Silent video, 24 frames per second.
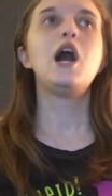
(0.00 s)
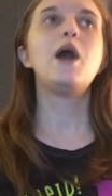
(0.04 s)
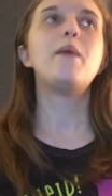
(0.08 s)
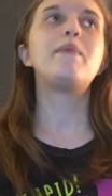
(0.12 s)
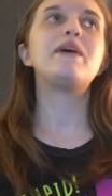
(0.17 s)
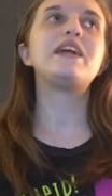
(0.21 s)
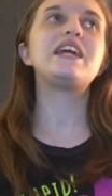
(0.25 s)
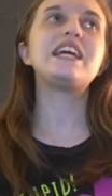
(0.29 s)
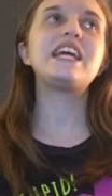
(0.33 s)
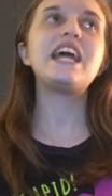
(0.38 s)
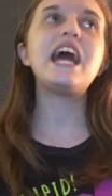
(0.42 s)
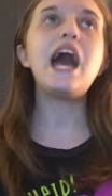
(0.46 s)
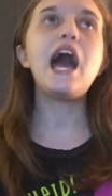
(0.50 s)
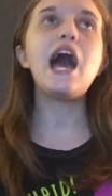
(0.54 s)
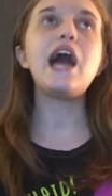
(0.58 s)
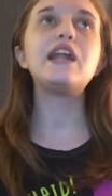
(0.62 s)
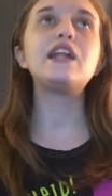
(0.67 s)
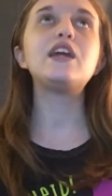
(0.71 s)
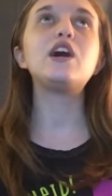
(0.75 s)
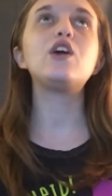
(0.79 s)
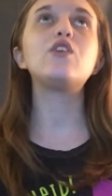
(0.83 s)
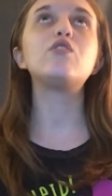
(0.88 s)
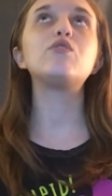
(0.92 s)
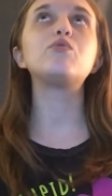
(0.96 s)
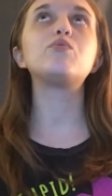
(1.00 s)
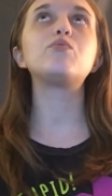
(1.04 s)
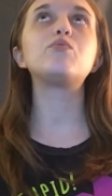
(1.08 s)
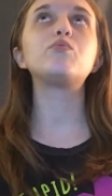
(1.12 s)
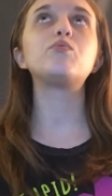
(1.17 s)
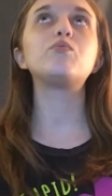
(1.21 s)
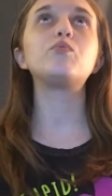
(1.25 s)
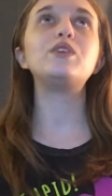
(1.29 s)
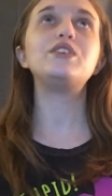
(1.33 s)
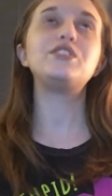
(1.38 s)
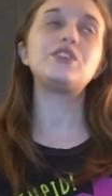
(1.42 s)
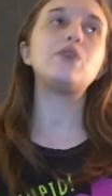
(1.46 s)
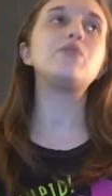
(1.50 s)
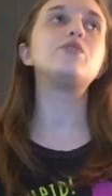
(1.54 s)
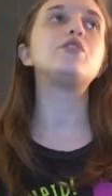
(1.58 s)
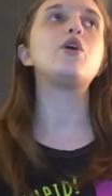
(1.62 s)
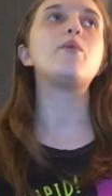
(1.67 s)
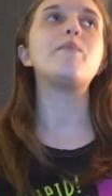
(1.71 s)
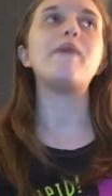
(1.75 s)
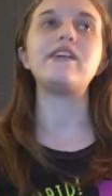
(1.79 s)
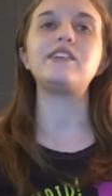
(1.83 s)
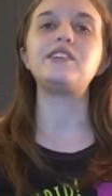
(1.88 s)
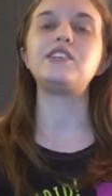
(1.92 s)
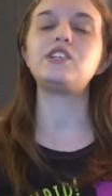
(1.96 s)
But again, we don't know
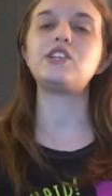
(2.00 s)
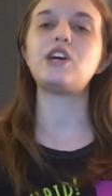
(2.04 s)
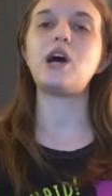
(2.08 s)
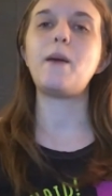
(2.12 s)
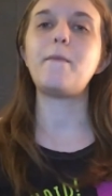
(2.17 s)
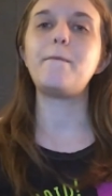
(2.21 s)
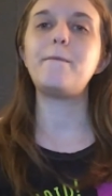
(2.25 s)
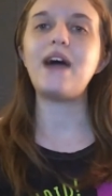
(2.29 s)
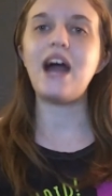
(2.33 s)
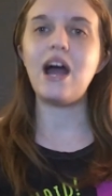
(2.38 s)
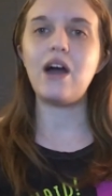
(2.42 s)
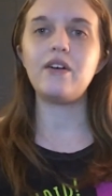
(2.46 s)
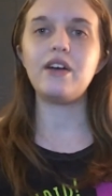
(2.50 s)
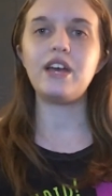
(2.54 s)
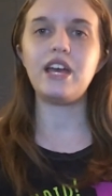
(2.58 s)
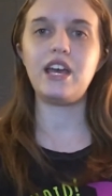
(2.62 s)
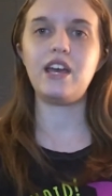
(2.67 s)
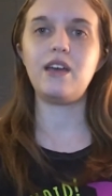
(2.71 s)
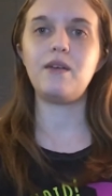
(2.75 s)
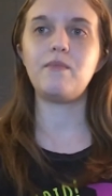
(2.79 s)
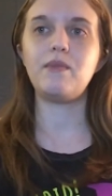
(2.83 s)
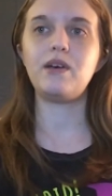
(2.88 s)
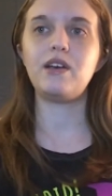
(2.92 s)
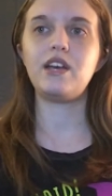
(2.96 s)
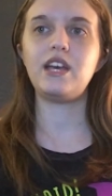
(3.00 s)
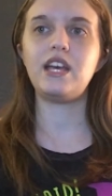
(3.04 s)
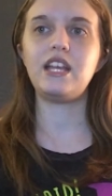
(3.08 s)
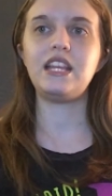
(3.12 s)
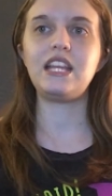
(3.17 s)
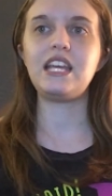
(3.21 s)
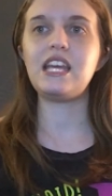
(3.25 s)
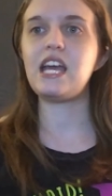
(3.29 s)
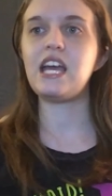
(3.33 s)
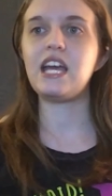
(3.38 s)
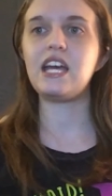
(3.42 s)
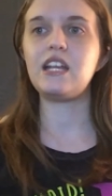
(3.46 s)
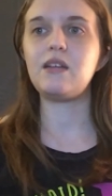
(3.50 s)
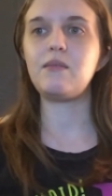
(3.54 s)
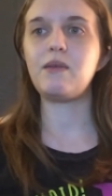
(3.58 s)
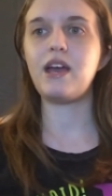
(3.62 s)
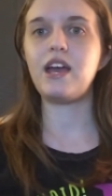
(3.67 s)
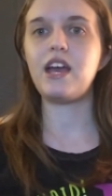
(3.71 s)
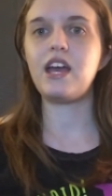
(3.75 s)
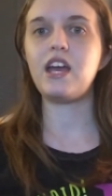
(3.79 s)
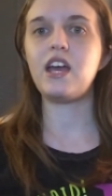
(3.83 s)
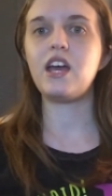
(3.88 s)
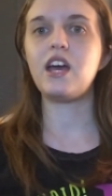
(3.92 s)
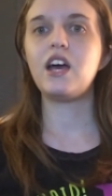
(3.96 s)
much about him in the
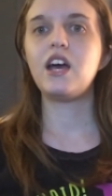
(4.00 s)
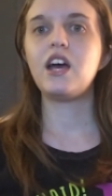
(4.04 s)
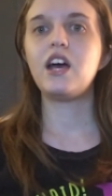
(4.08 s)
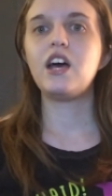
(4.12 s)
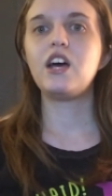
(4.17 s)
anime